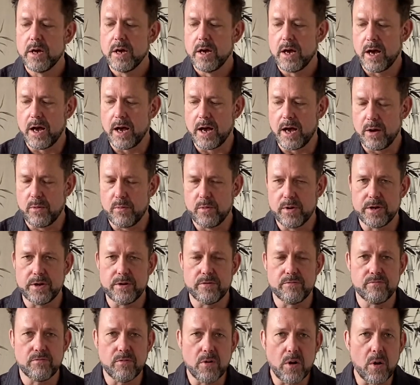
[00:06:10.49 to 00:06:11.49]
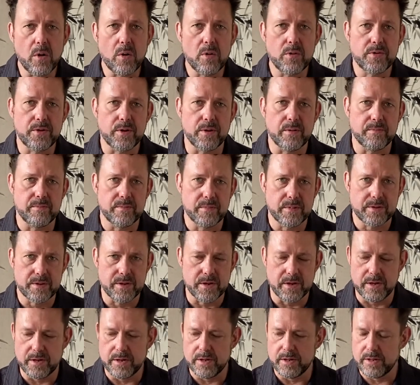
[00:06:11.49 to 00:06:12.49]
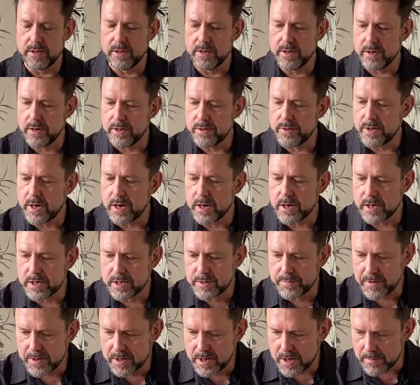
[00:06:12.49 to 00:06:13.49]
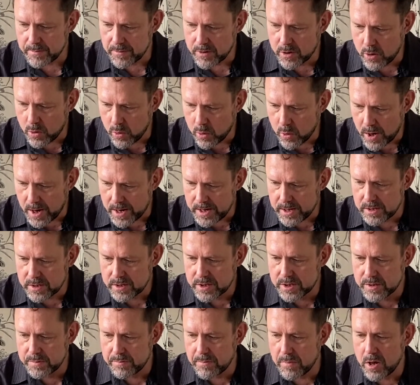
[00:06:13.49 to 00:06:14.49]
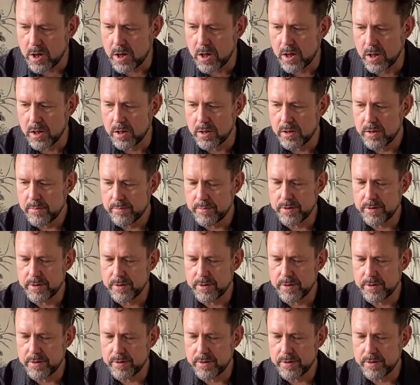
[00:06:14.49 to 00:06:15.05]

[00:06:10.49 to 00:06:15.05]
When you roll them, the little nuggets become quite small